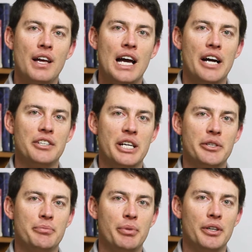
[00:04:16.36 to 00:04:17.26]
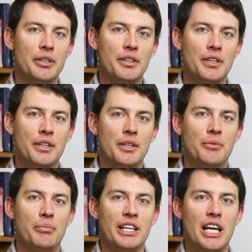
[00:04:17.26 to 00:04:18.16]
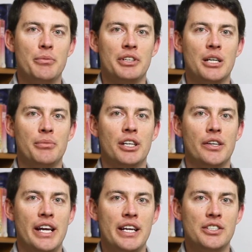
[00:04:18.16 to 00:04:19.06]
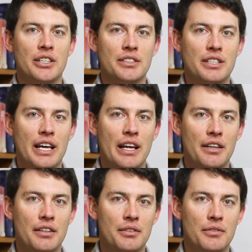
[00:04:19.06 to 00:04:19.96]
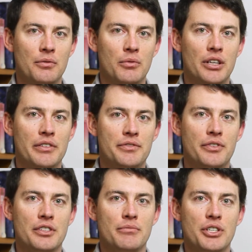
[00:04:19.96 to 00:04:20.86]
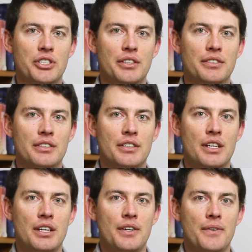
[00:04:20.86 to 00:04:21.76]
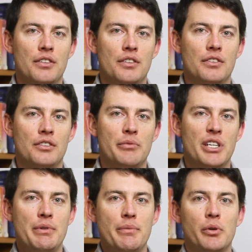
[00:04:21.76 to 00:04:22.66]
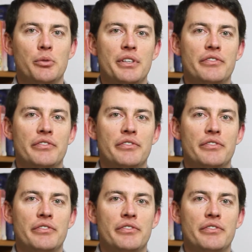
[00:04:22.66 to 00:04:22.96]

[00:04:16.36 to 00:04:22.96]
how James Bond became a 00 agent and one of his first missions. So many people will be